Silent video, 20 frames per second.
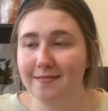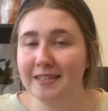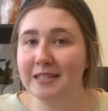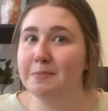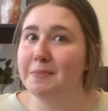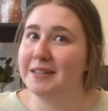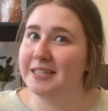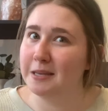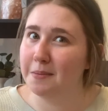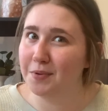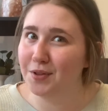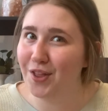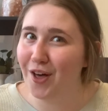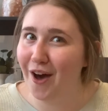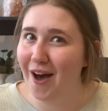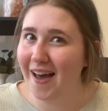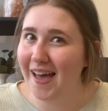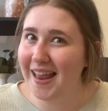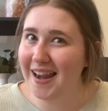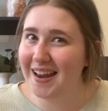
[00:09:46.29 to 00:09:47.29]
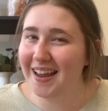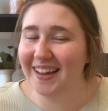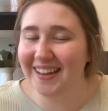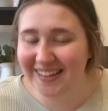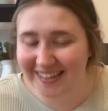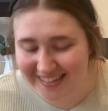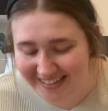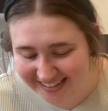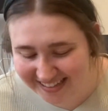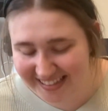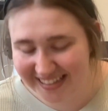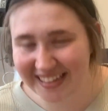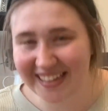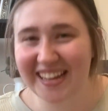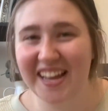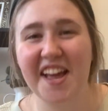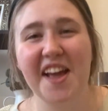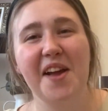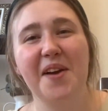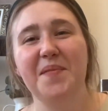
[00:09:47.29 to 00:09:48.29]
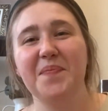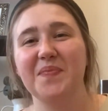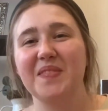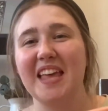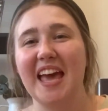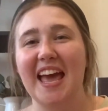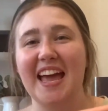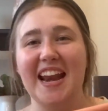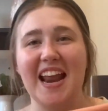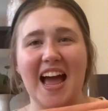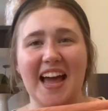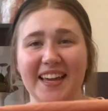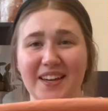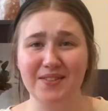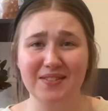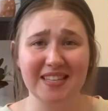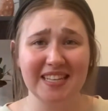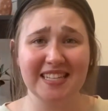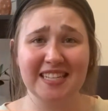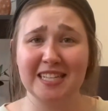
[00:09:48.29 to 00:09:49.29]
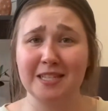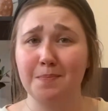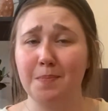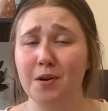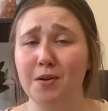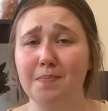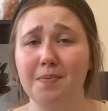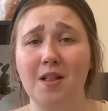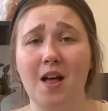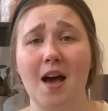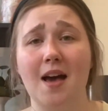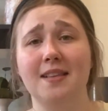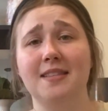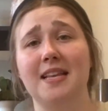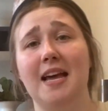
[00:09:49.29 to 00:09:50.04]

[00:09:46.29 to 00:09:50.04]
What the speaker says: spits up a lot. And I use these as burp cloths.